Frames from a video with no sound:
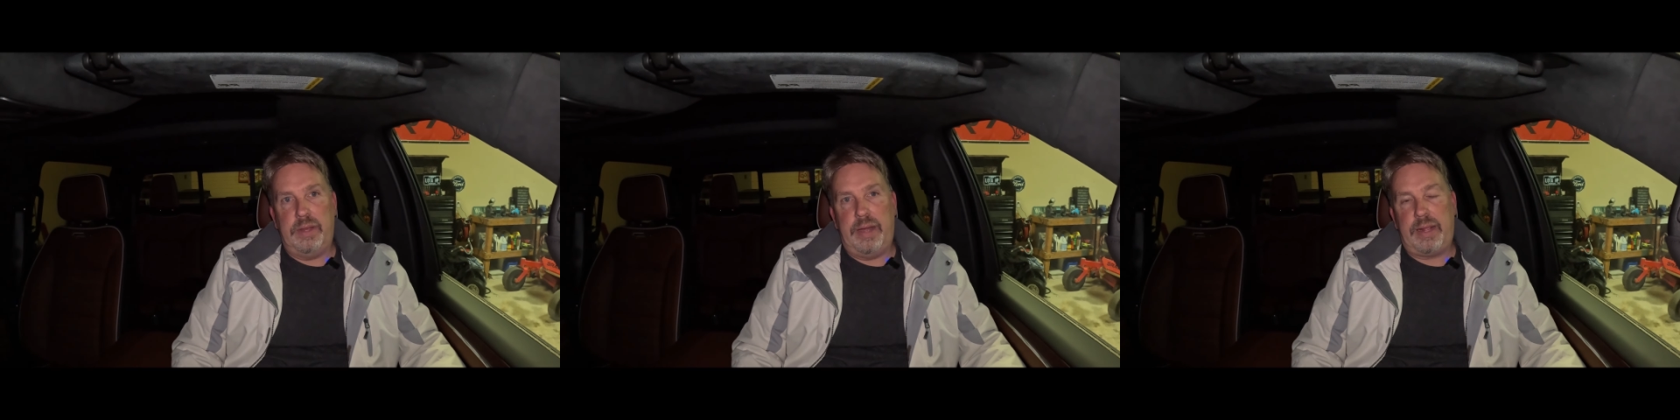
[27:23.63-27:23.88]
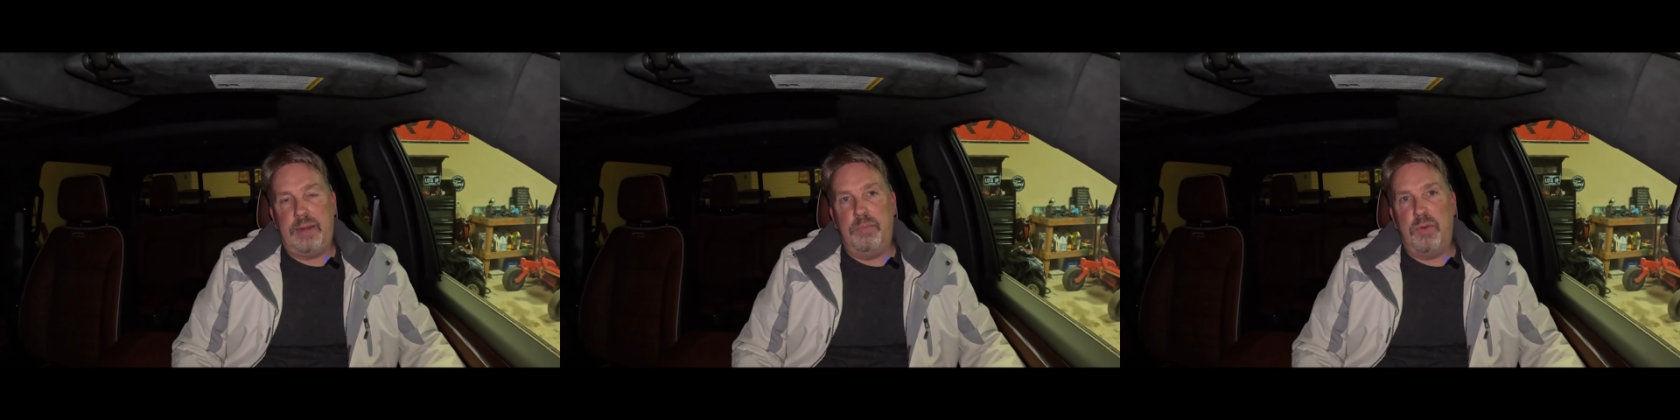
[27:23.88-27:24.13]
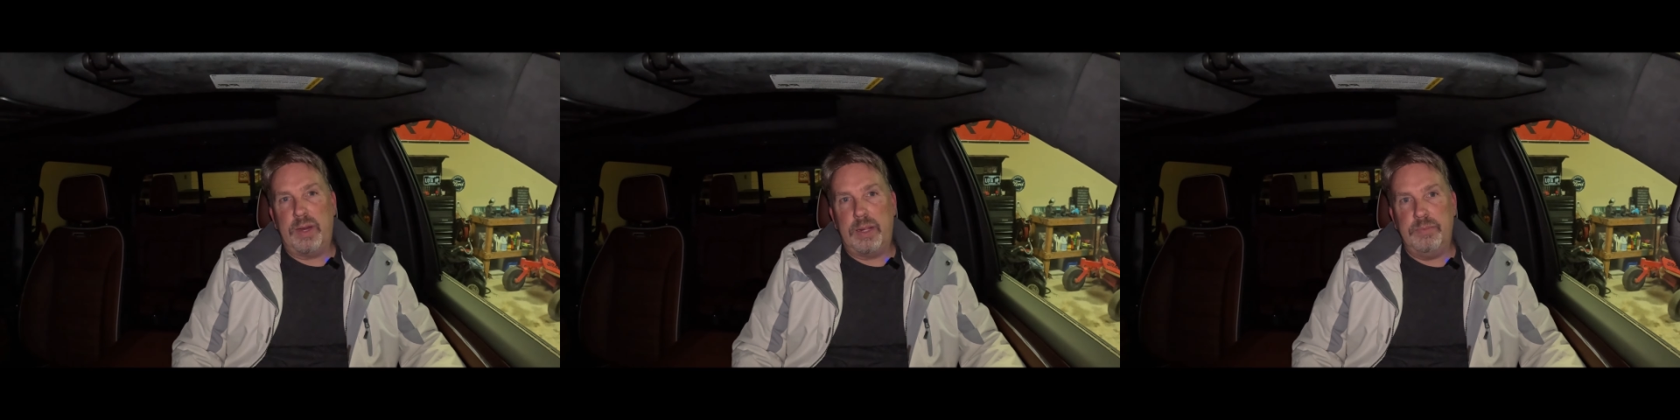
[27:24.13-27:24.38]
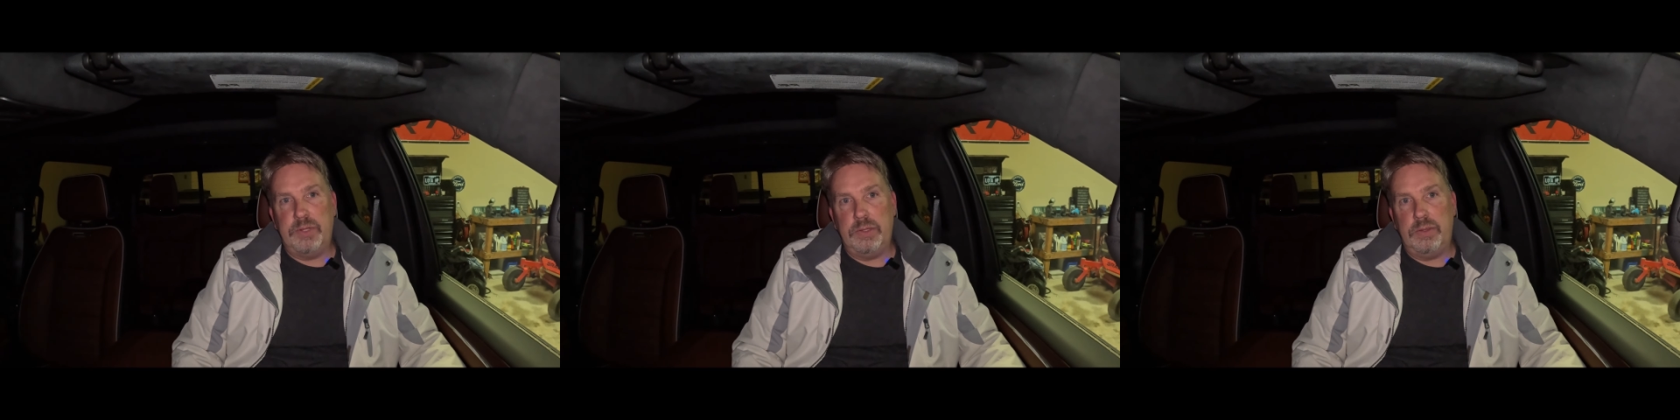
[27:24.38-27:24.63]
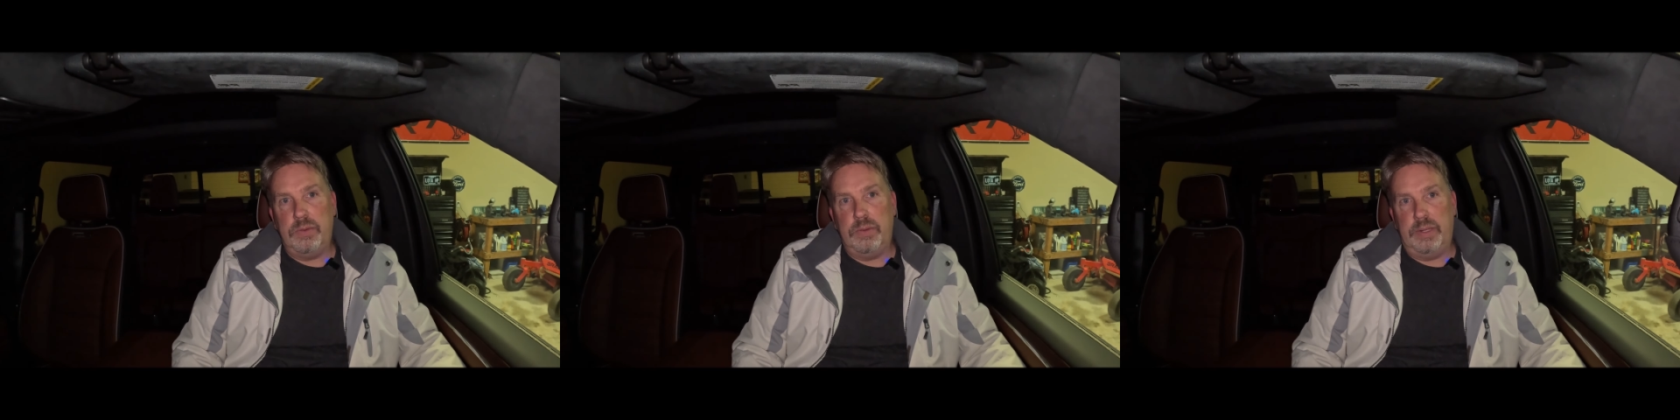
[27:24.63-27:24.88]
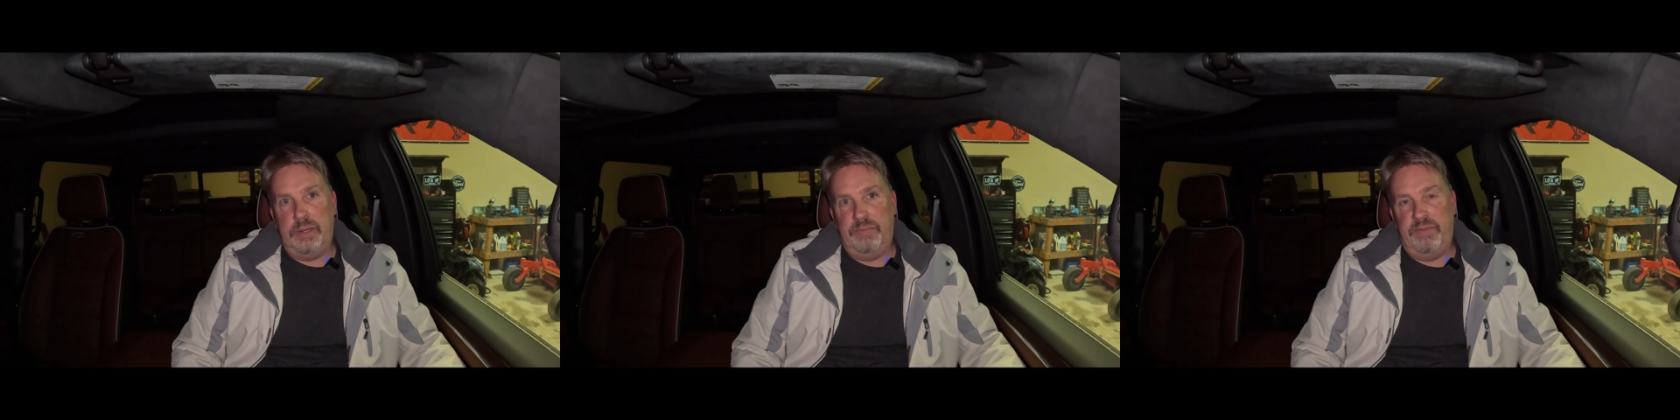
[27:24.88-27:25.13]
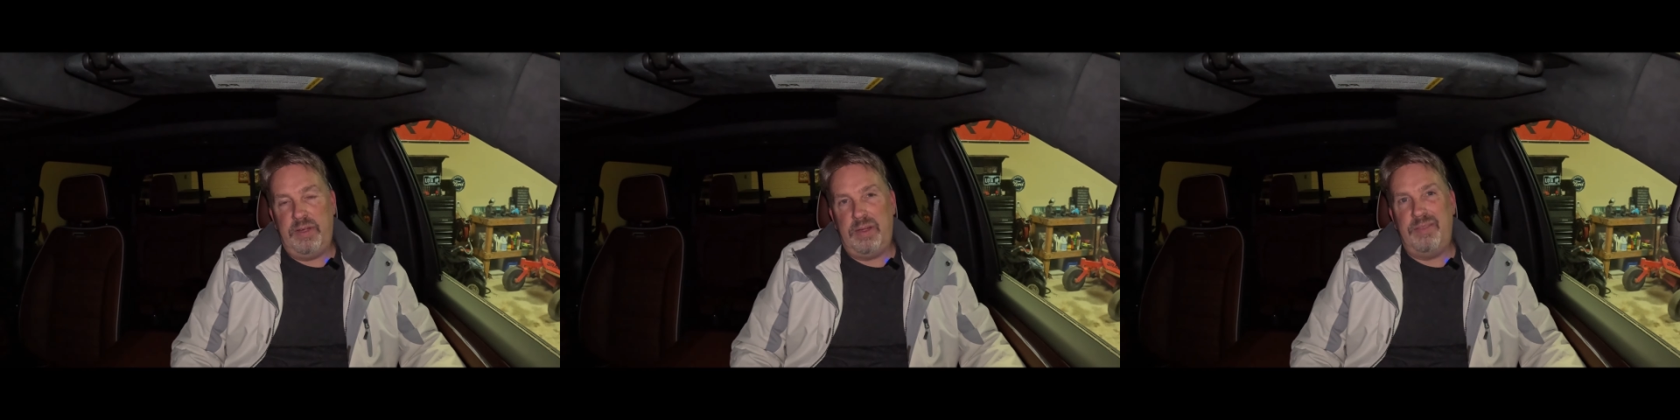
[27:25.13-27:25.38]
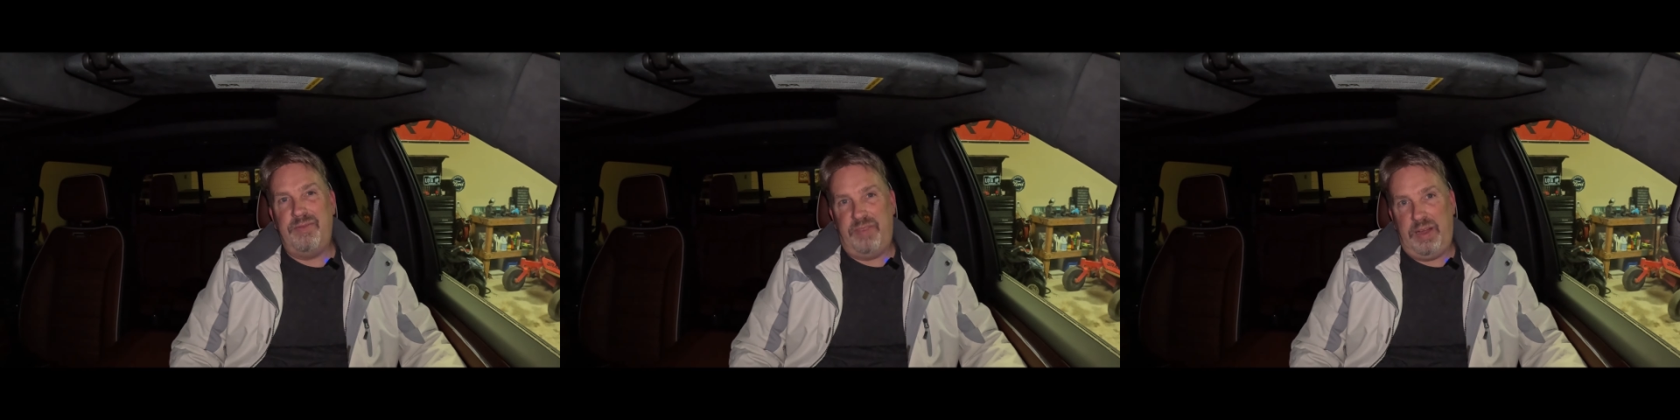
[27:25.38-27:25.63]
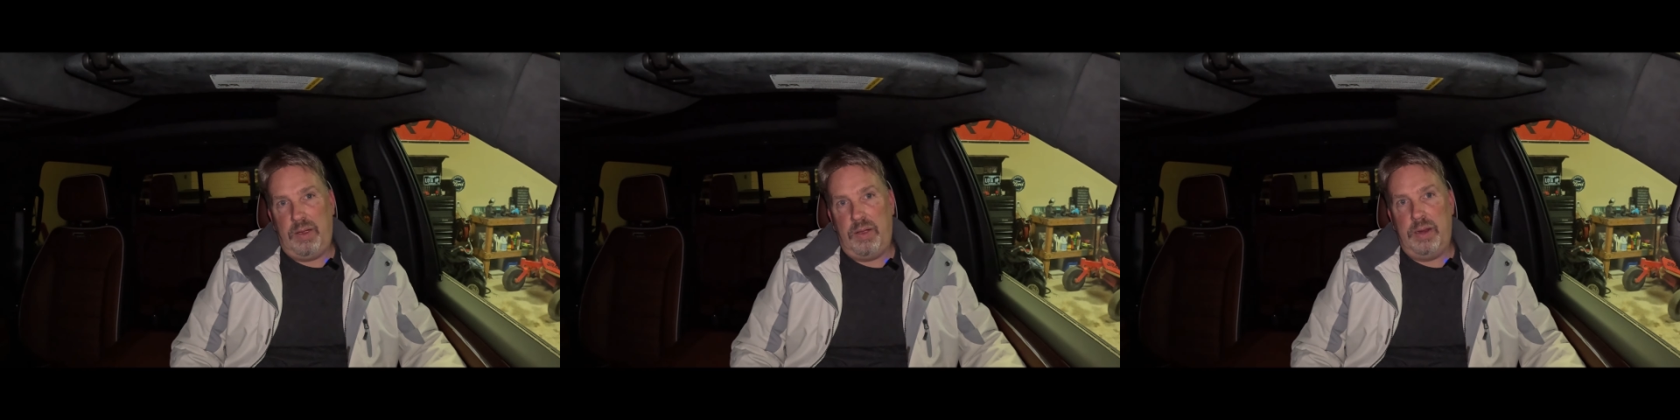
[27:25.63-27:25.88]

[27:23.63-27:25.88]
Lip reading: I could bring them to you in a very fair